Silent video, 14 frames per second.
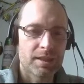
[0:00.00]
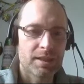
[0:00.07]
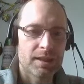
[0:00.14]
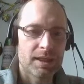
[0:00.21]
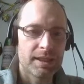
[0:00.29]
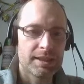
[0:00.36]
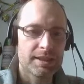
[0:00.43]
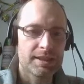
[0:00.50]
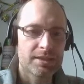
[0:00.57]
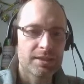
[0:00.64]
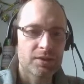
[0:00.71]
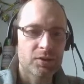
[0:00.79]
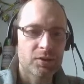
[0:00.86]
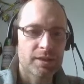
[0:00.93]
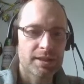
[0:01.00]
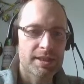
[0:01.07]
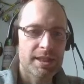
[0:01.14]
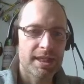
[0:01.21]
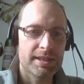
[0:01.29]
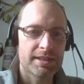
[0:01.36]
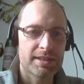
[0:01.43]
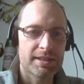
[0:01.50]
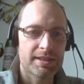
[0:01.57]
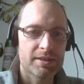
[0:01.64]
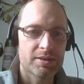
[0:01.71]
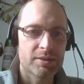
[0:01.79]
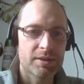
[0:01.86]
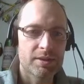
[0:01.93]
I did start trying to scan the disk
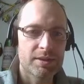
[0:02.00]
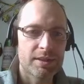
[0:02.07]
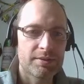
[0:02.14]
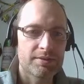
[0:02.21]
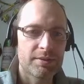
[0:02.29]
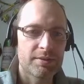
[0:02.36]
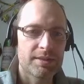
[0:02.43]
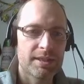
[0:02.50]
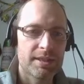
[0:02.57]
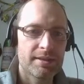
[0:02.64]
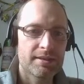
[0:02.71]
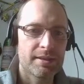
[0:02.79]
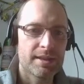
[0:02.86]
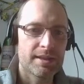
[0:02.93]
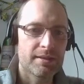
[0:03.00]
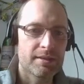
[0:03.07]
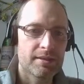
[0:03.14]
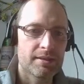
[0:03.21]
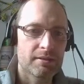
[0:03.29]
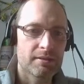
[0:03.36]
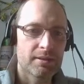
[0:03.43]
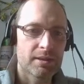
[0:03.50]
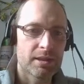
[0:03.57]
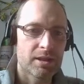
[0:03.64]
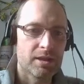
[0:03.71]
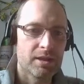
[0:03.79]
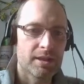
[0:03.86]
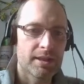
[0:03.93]
as well to see if there was anything
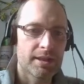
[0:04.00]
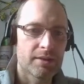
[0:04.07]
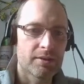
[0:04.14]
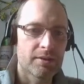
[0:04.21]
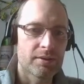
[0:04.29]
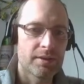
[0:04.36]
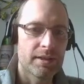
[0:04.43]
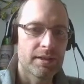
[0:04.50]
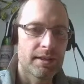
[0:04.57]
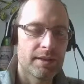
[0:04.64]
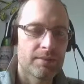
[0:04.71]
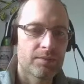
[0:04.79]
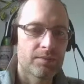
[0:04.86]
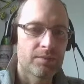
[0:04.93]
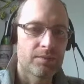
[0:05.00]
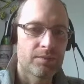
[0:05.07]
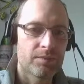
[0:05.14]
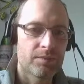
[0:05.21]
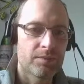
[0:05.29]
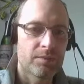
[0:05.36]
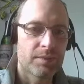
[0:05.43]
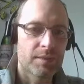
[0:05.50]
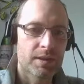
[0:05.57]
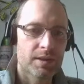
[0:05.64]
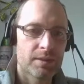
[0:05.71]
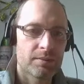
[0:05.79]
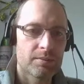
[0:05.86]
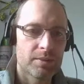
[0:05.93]
lurking on there,
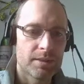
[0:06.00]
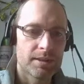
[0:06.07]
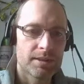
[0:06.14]
but